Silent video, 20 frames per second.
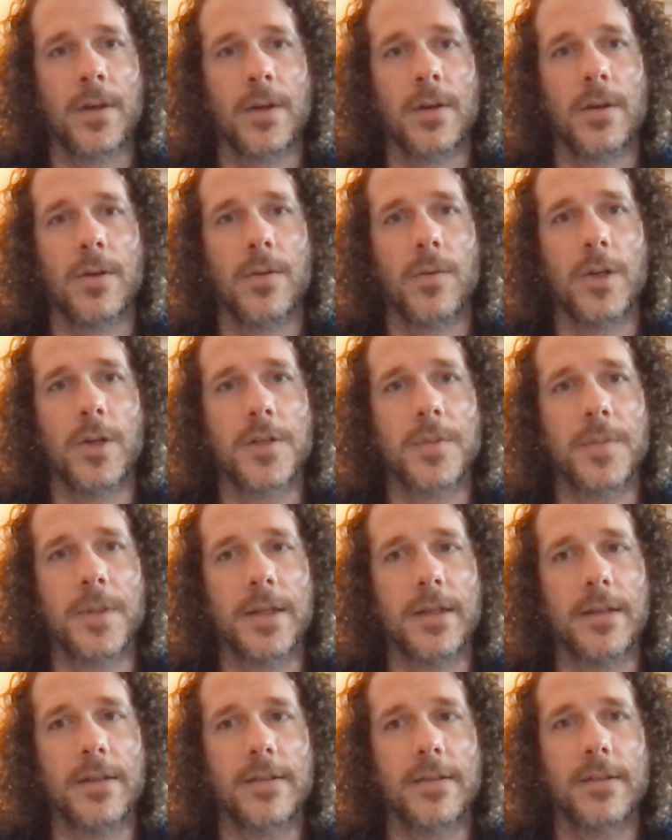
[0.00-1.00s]
which
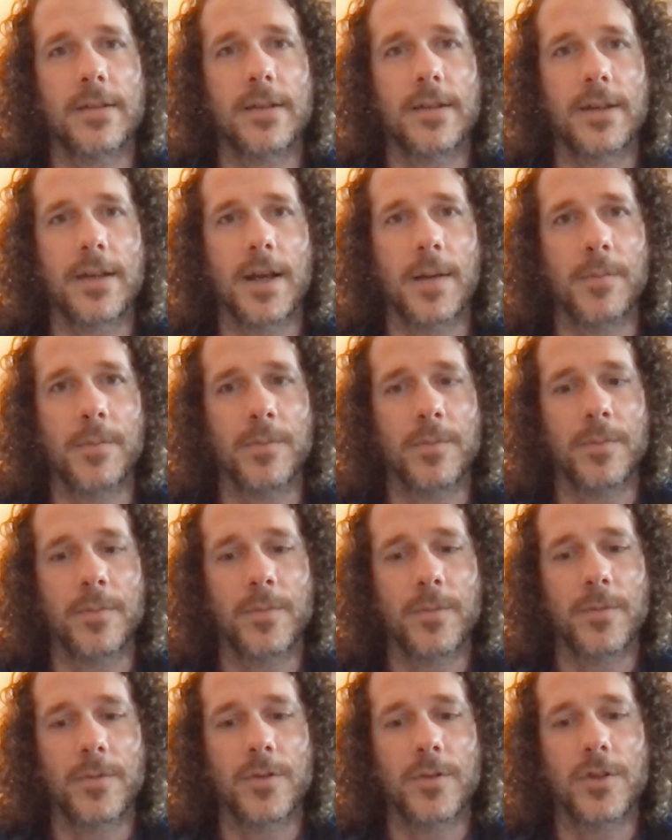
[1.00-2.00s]
means come
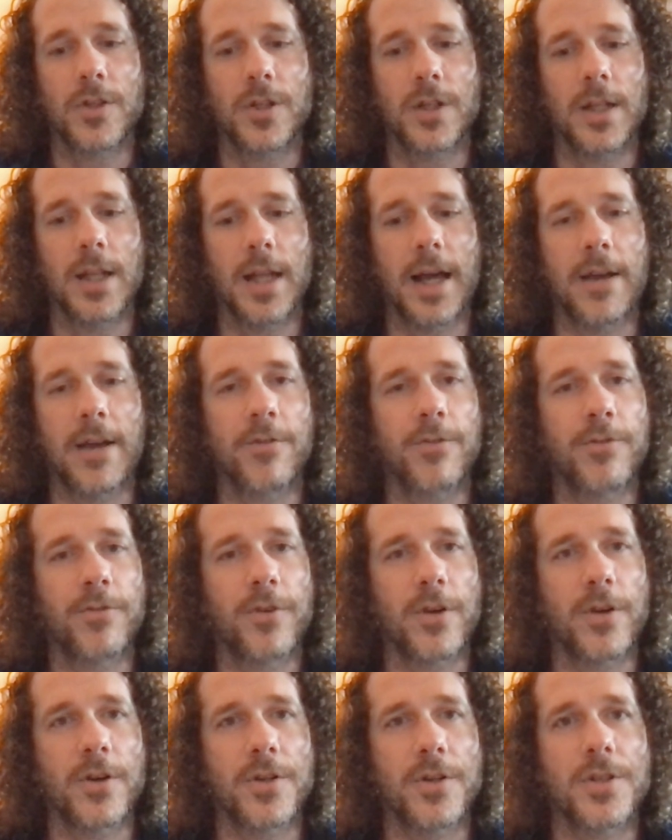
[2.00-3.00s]
July
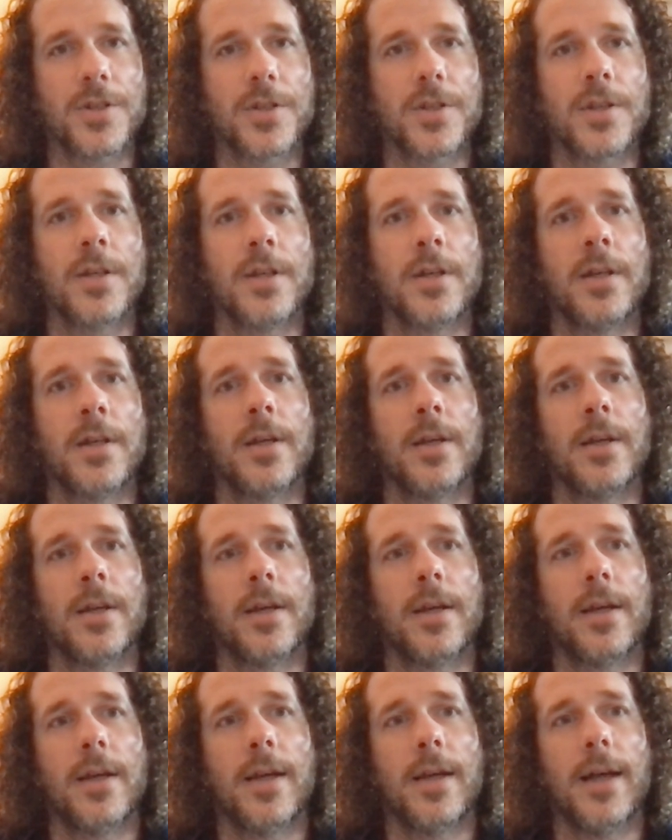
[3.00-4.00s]
1st,
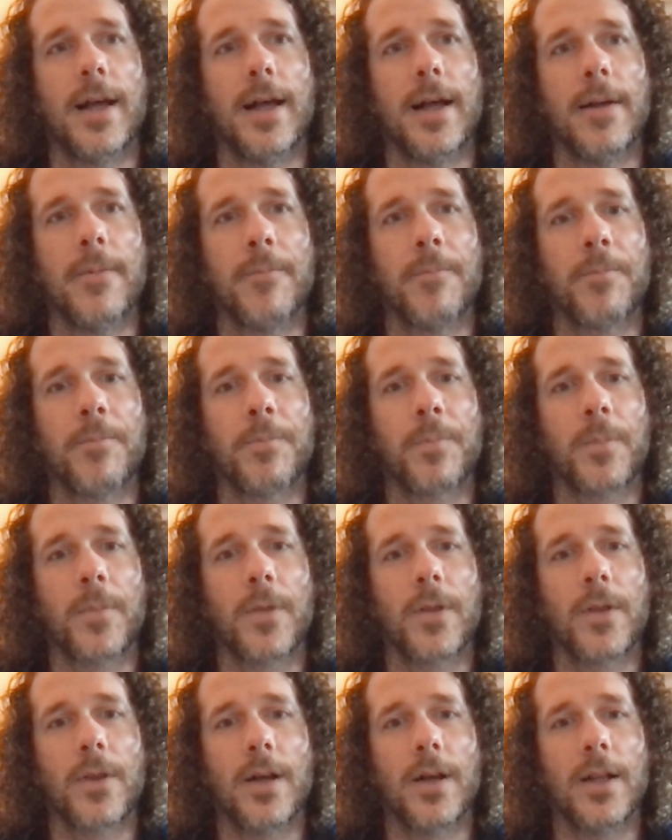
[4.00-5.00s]
a
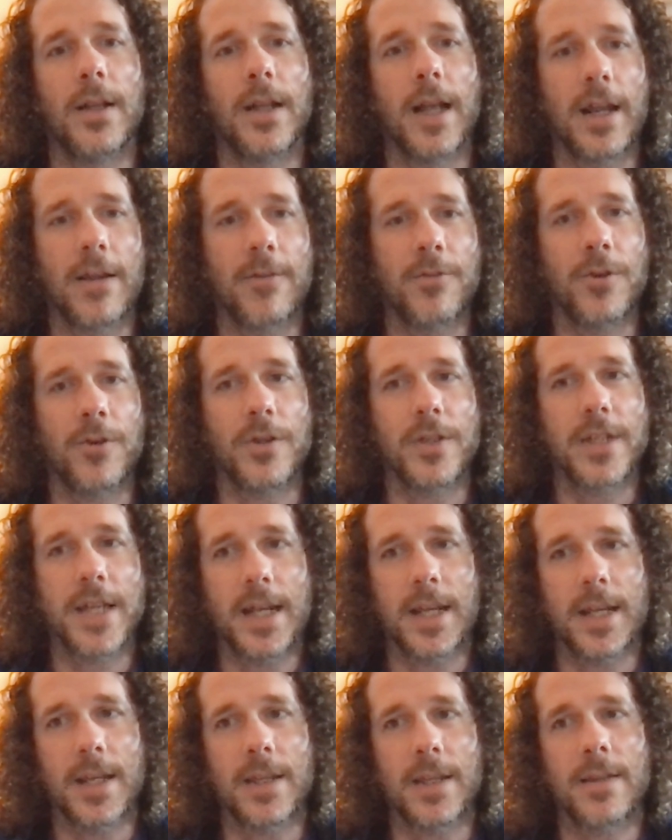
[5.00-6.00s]
lot of your
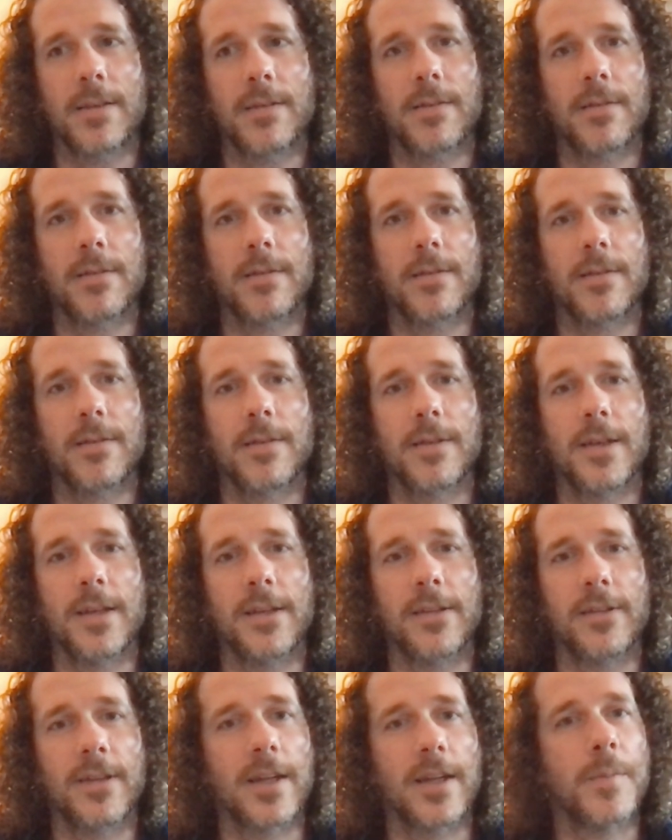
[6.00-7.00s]
data
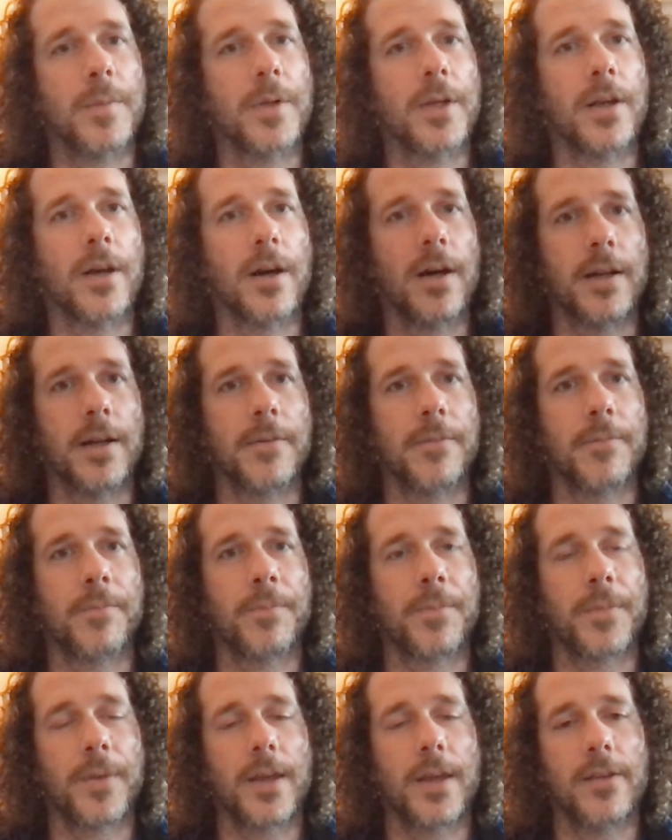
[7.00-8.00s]
is going to be gone.
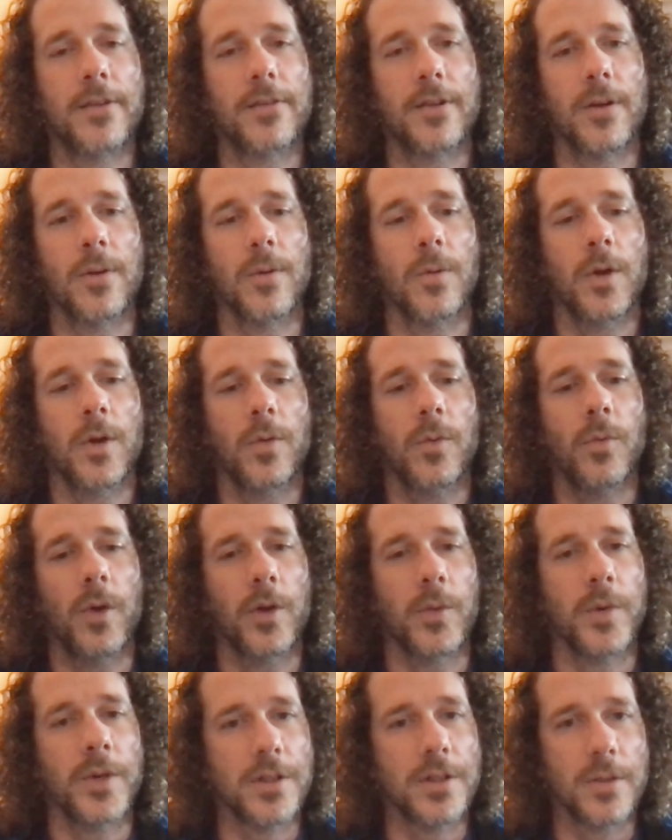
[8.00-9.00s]
And so what
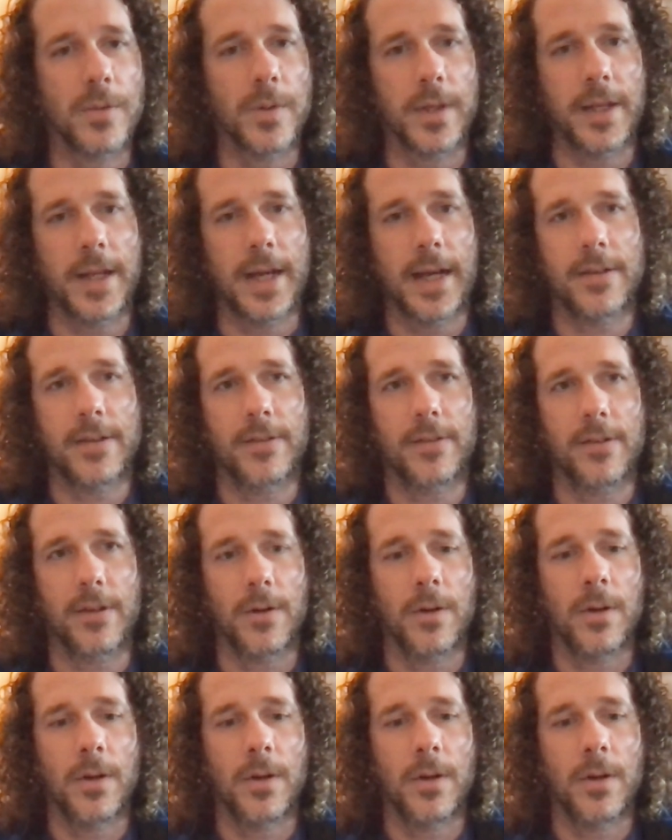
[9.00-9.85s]
do we do with that? So